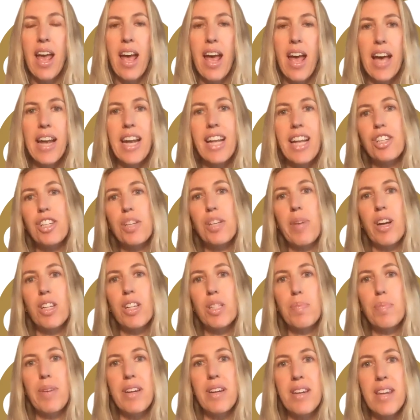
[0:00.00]
And actually my
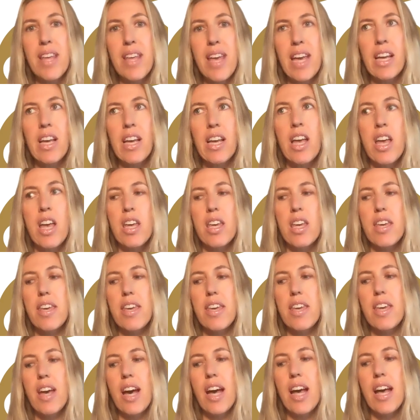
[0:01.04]
husband, Nick,
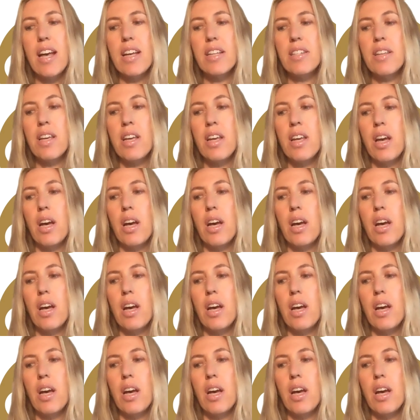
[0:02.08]
he had